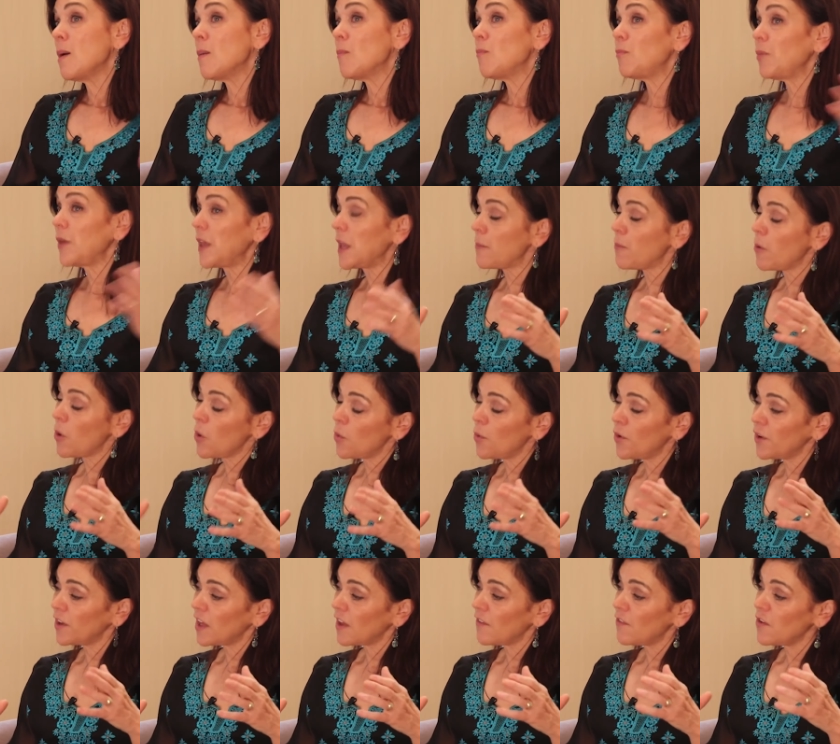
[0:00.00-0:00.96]
people will
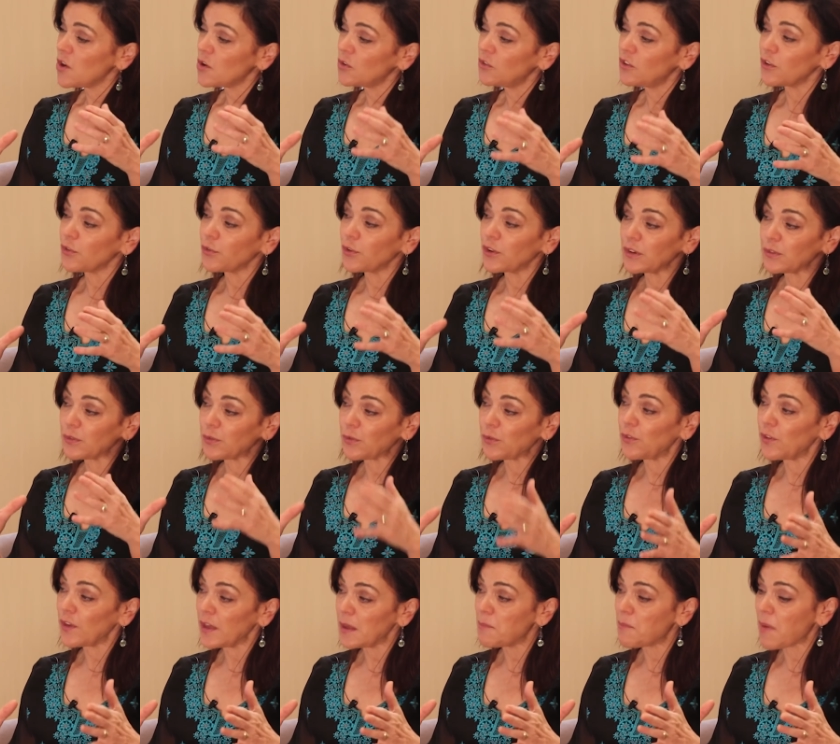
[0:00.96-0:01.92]
give you different
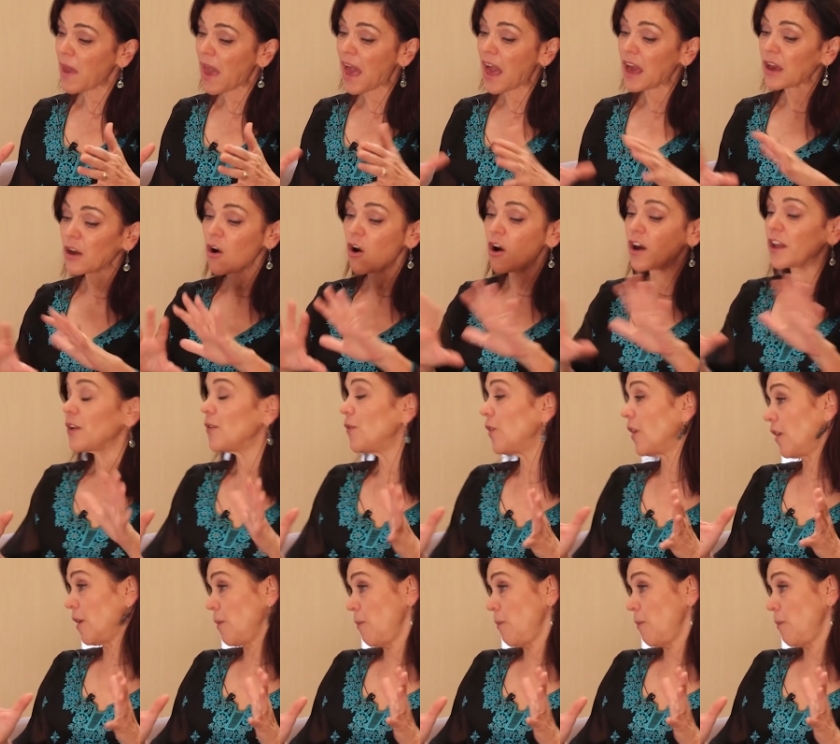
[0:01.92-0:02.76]
feedback on a very